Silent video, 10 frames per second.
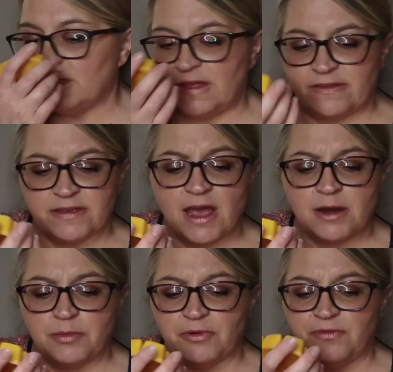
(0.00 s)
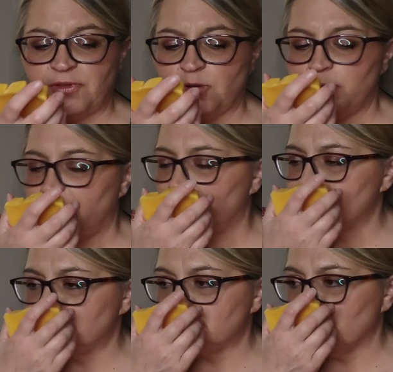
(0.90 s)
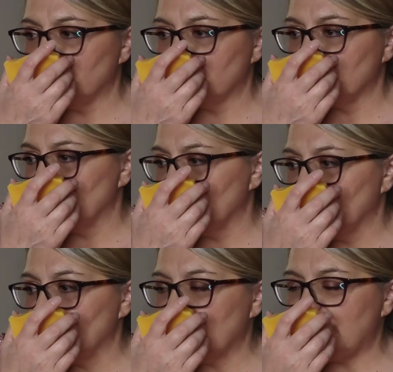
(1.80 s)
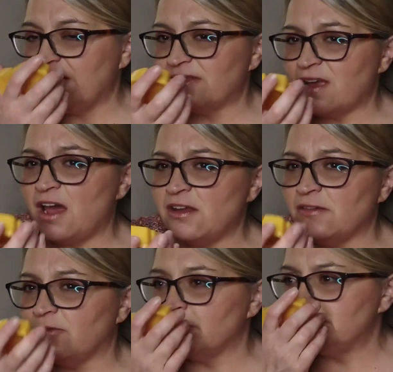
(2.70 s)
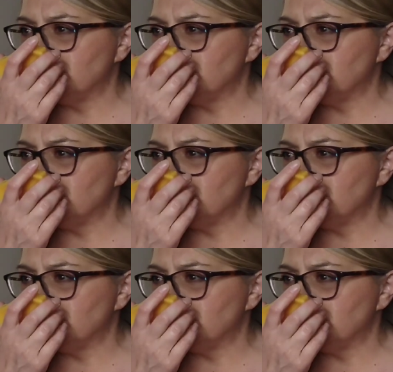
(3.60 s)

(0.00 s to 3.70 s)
That's kind of perfumy, and it's kind of